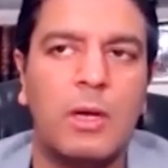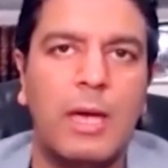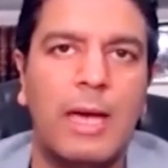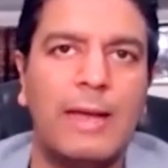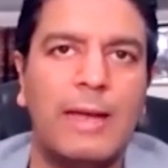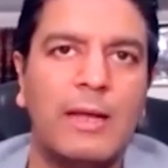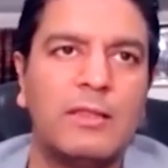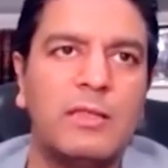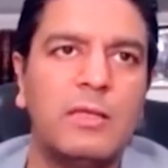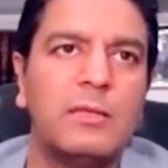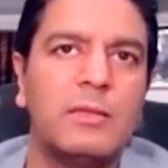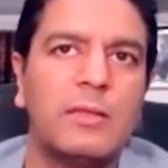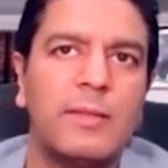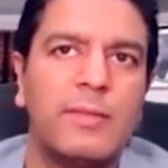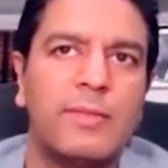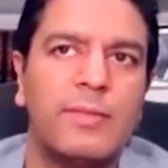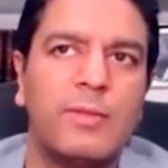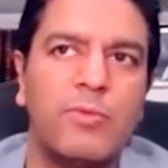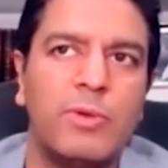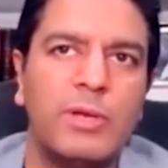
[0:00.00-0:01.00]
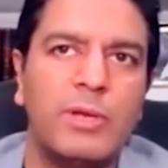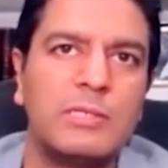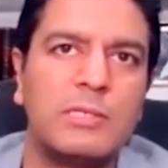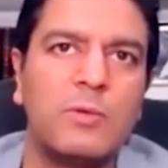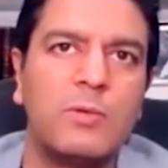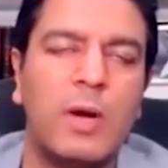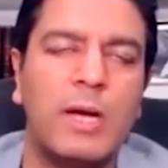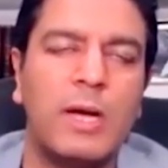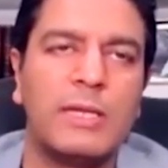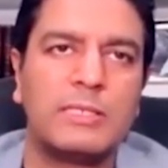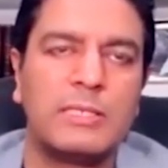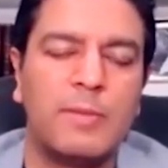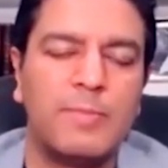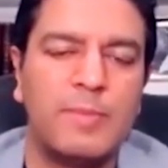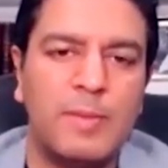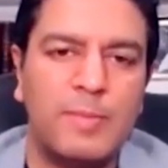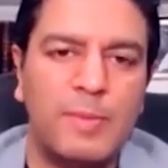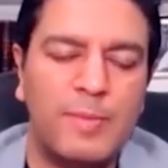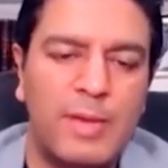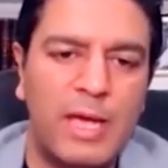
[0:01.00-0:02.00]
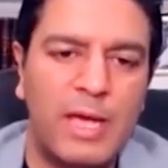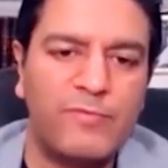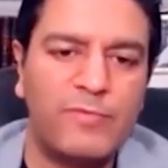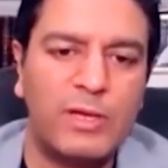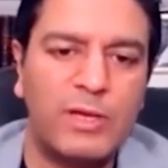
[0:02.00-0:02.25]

And I think that the reason why some people may have